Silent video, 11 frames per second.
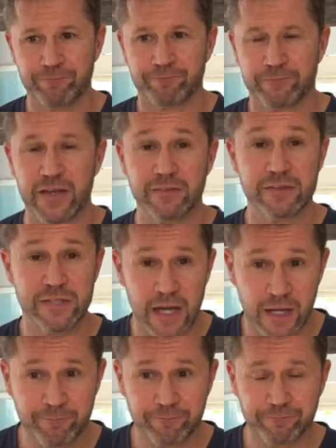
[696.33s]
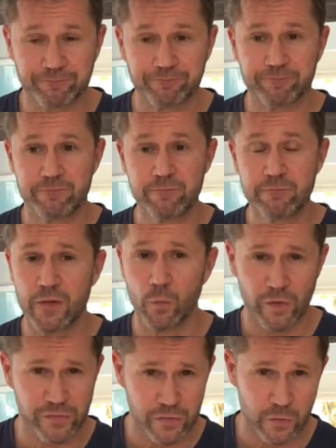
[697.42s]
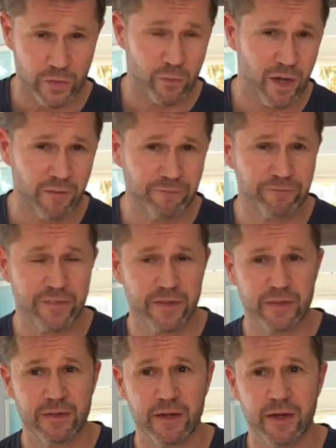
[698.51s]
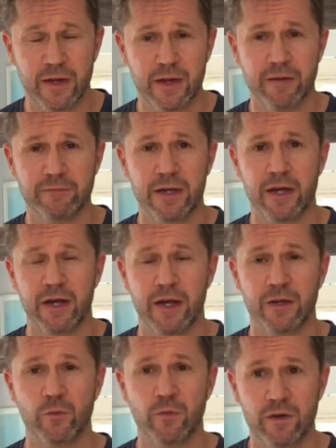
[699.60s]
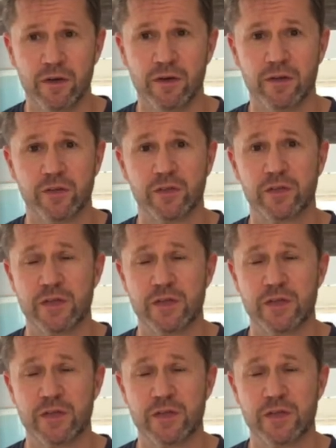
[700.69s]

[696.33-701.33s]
At the time, I wasn't doing well. I was